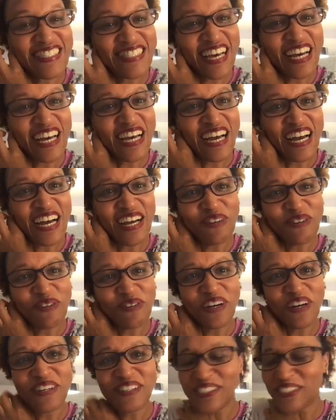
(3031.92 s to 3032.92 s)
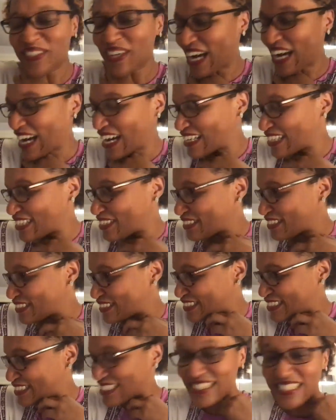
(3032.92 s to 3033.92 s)
I
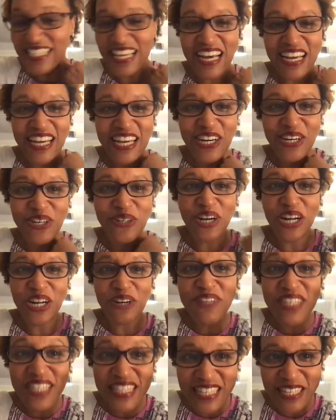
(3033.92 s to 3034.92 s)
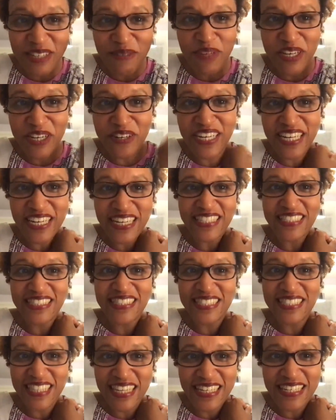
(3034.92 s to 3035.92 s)
just echo everything Marianne
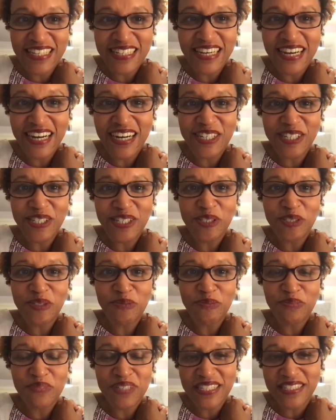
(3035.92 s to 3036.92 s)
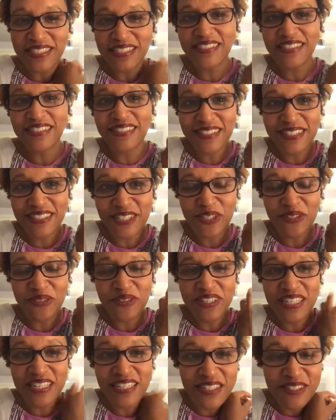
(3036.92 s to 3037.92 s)
said. And,
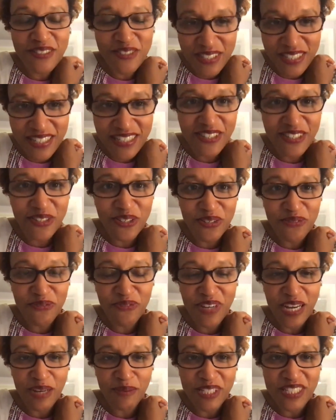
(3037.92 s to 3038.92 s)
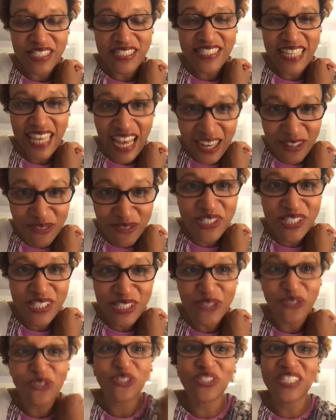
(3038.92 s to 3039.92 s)
clearly you're a fabulous
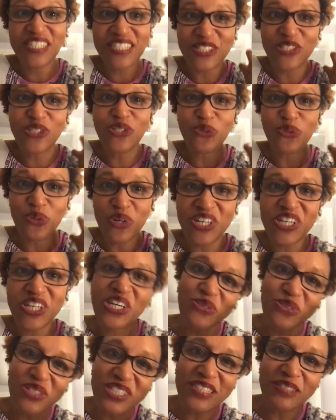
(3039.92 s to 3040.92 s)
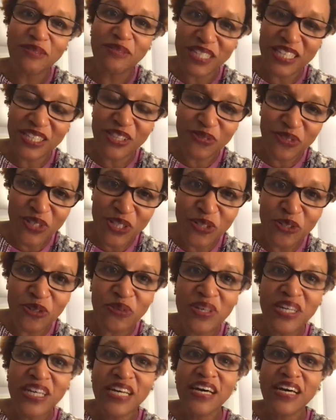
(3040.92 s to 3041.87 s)
counselor because you are coaching me through